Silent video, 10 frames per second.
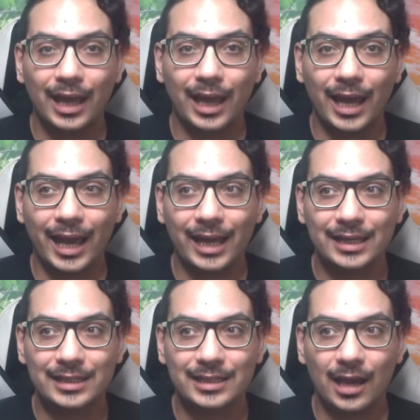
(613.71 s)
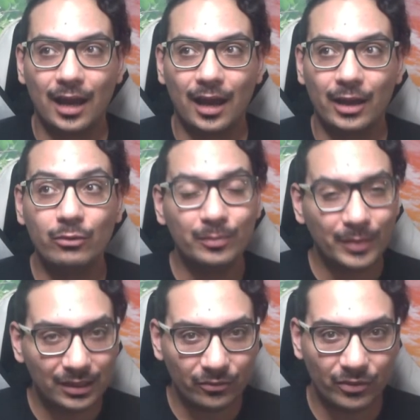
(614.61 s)
And it would
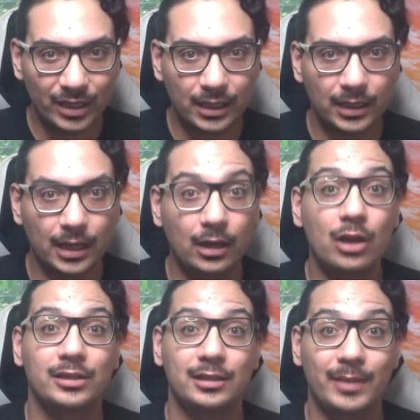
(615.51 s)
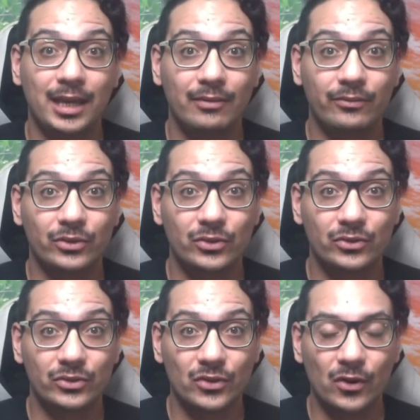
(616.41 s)
mean really a lot to me if you do
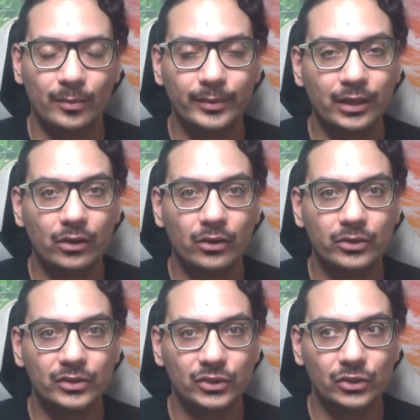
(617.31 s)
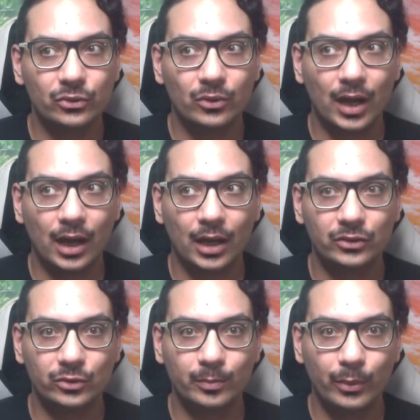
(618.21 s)
so, because you are
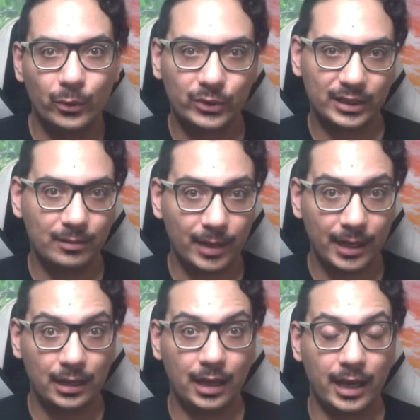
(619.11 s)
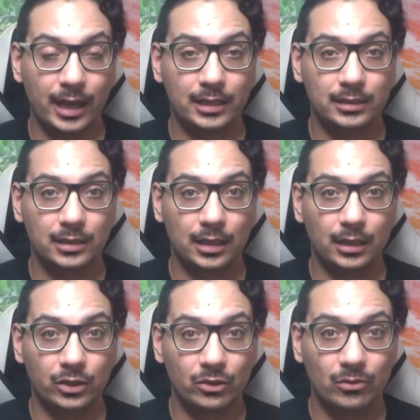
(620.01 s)
supporting me, and
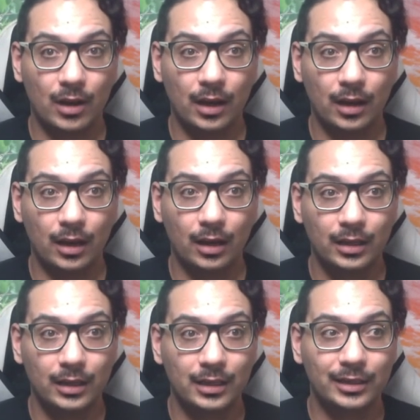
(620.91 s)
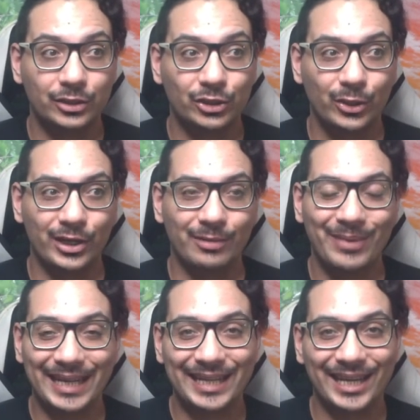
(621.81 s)
you are showing
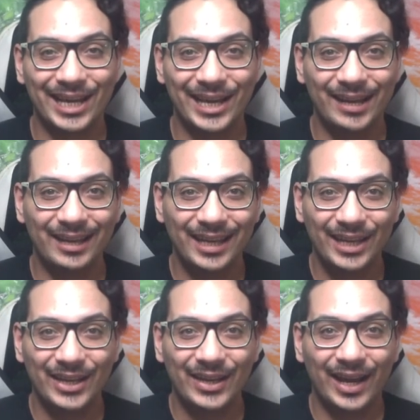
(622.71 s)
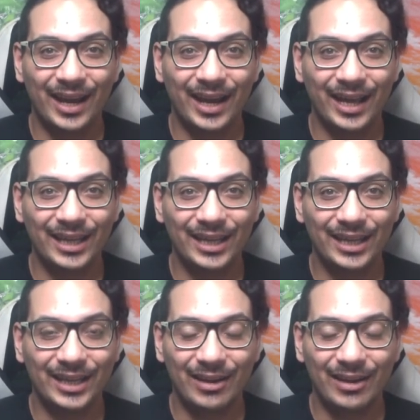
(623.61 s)
me that I